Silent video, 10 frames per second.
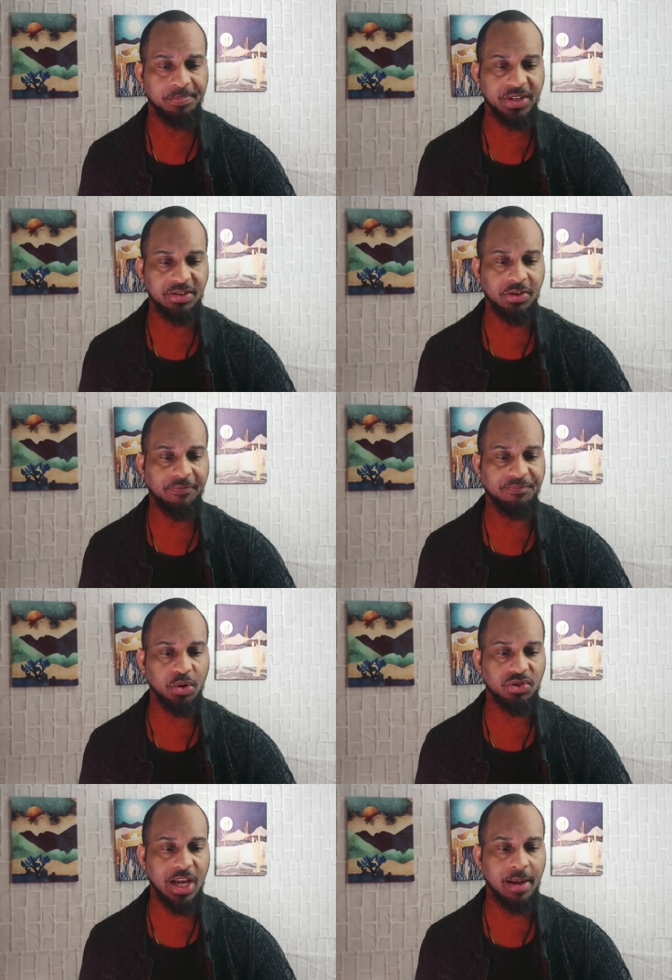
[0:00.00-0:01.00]
This is the
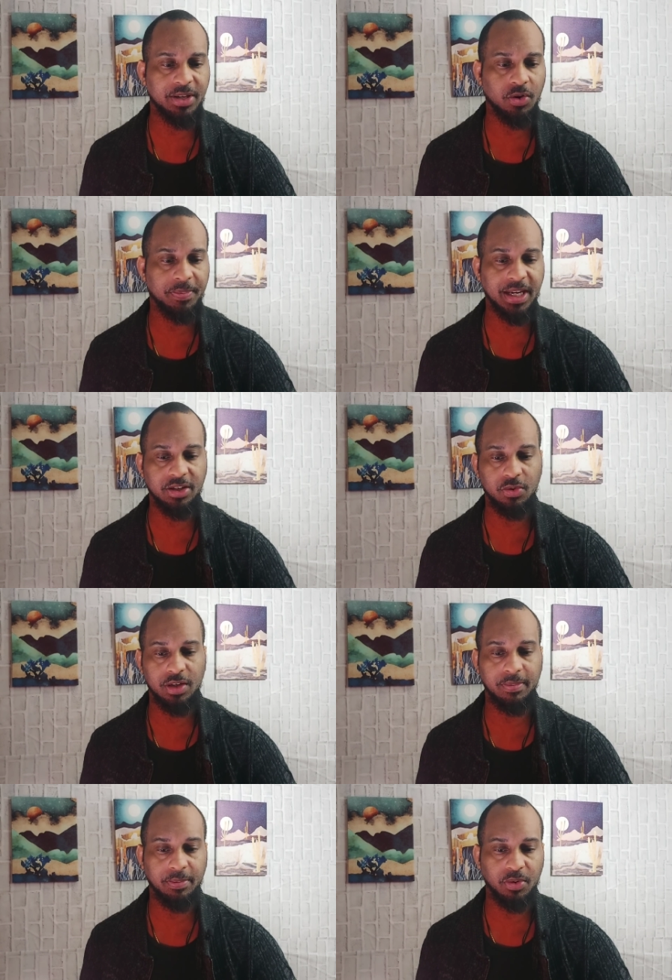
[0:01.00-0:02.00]
first time a European
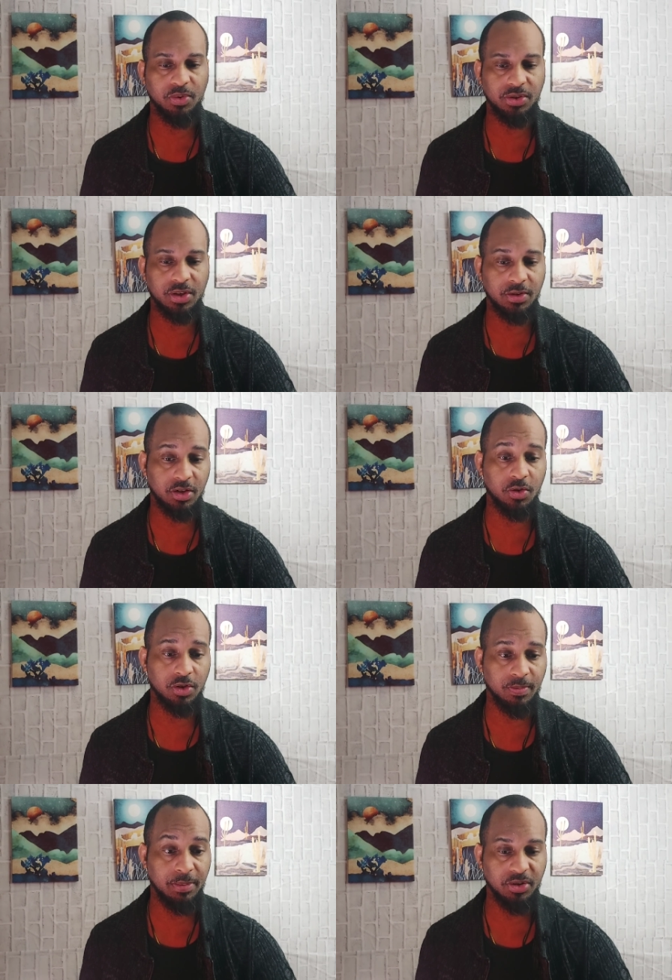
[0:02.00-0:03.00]
Union member will,
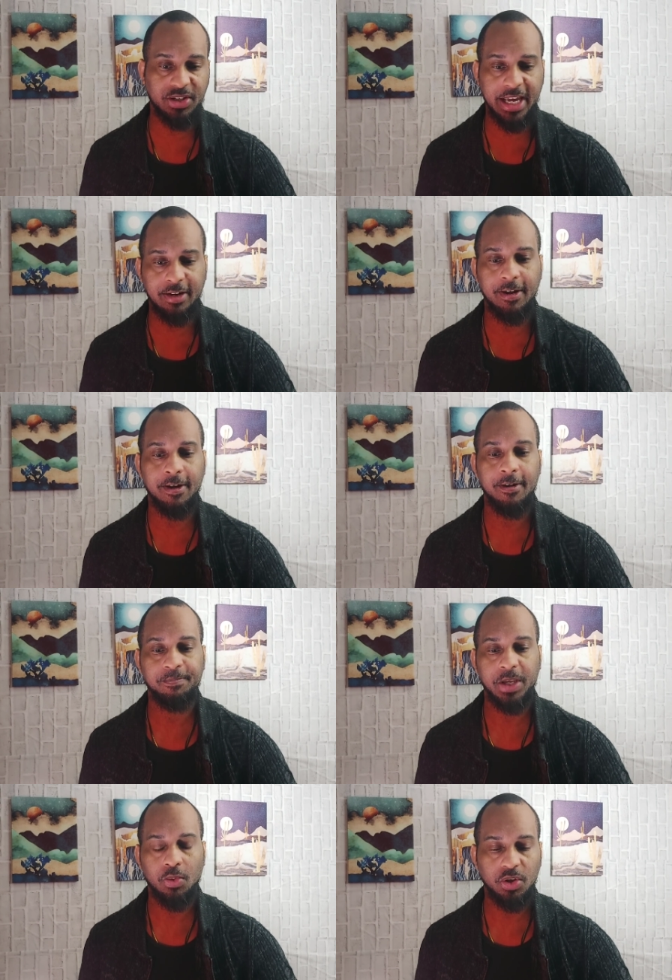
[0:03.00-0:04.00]
member state
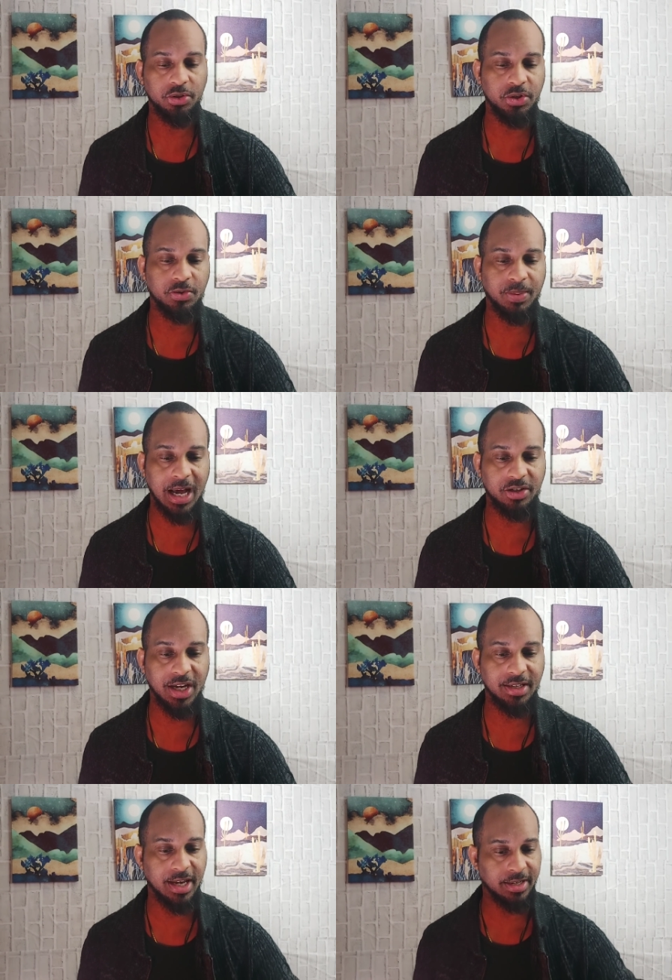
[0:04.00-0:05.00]
will use
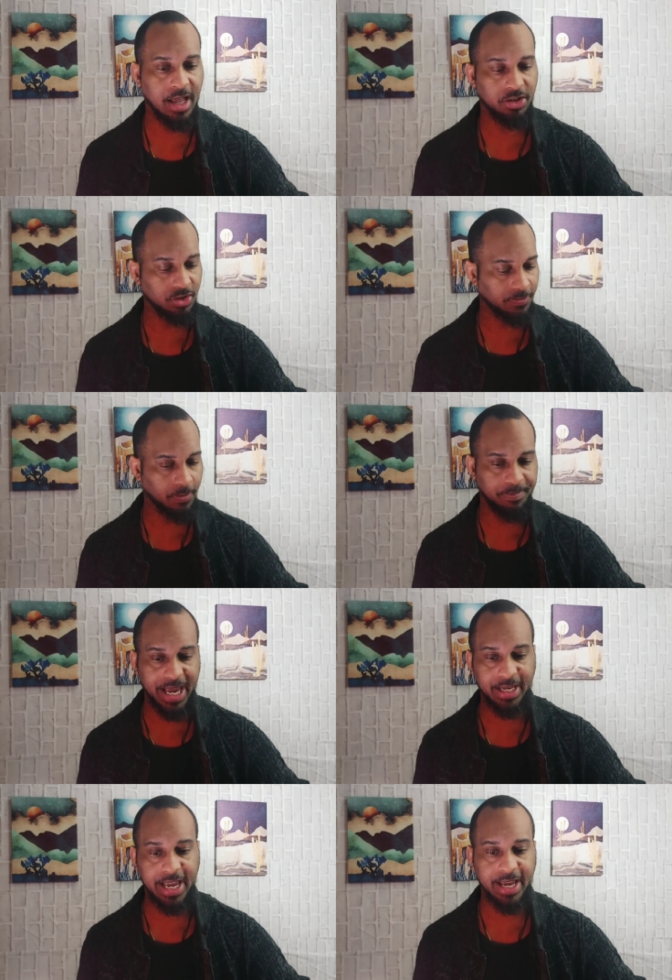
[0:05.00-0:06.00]
blockchain technology for
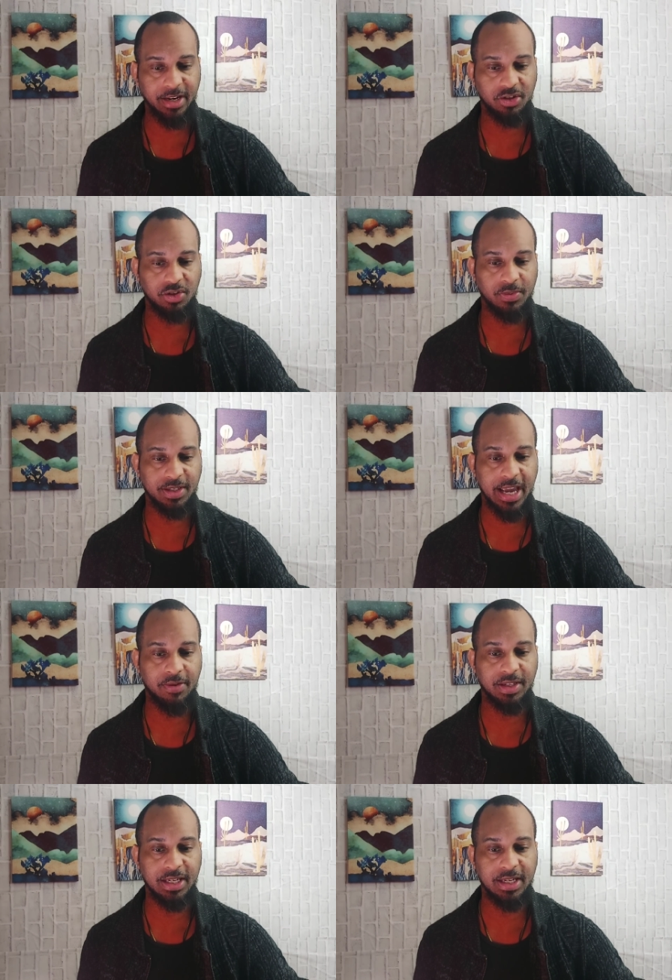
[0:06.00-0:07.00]
bank and insurance
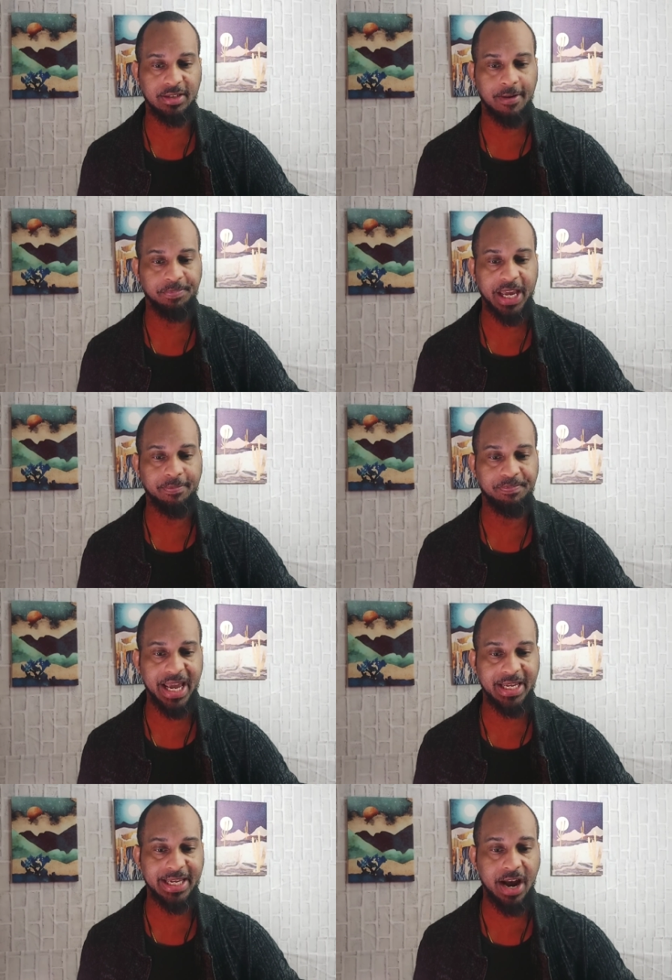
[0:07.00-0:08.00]
guarantees. A
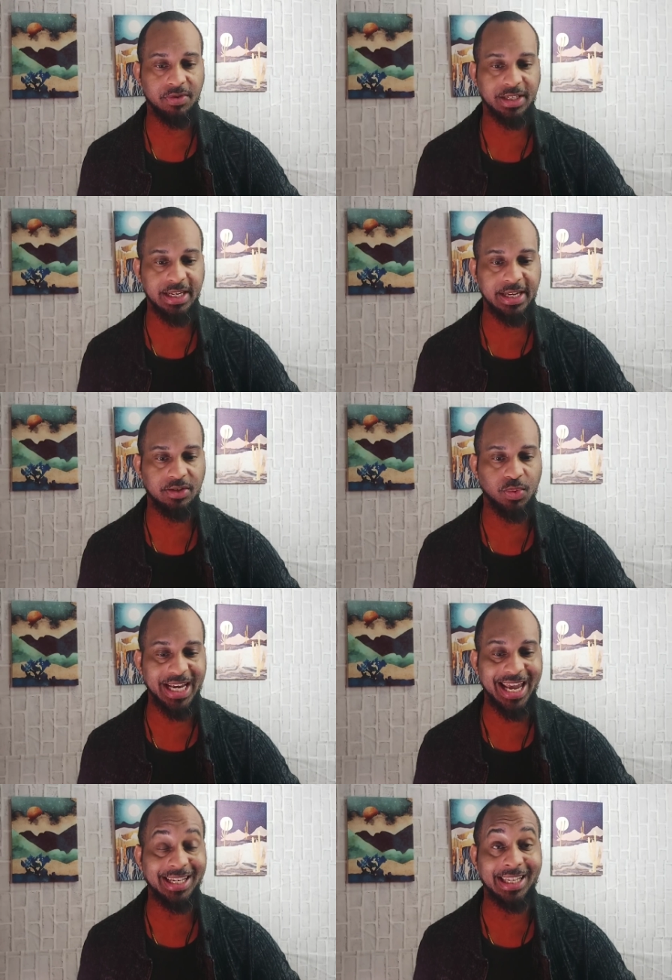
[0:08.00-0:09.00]
bank guarantee is
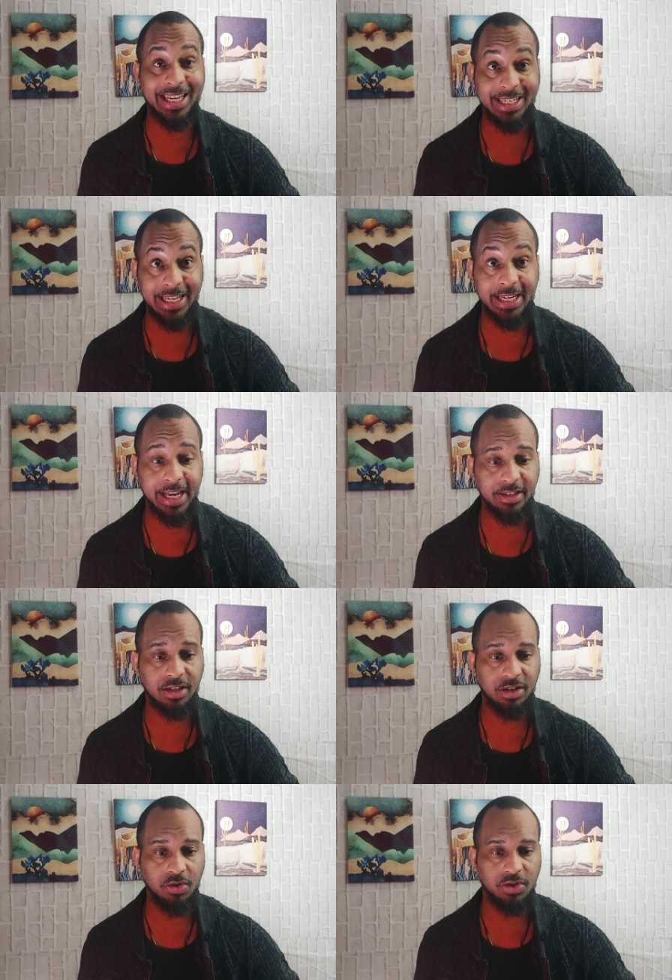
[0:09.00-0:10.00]
when a lending
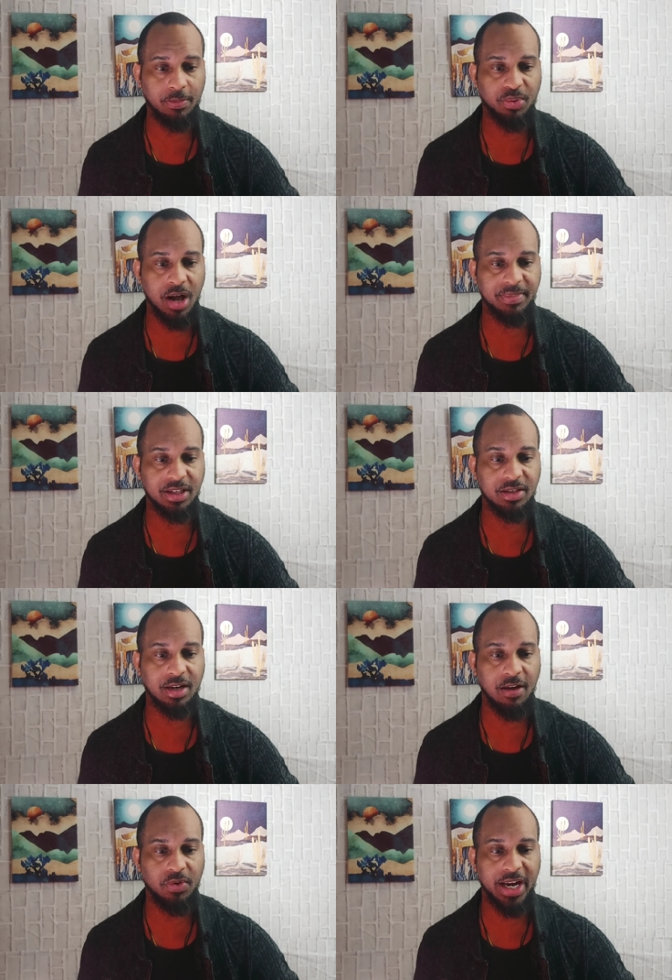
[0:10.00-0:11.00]
institution promises to
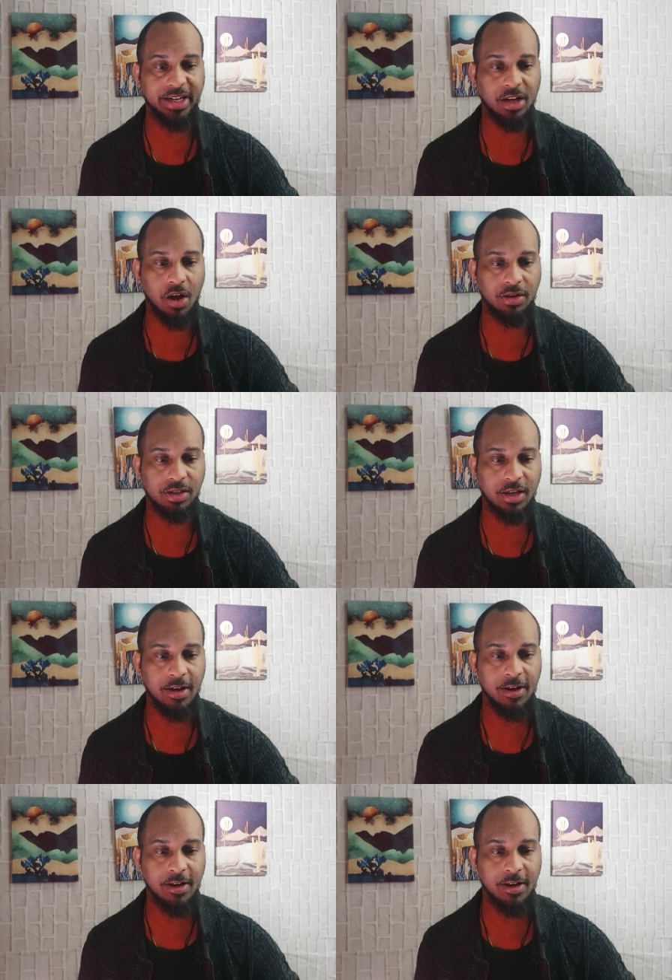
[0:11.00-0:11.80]
cover a loss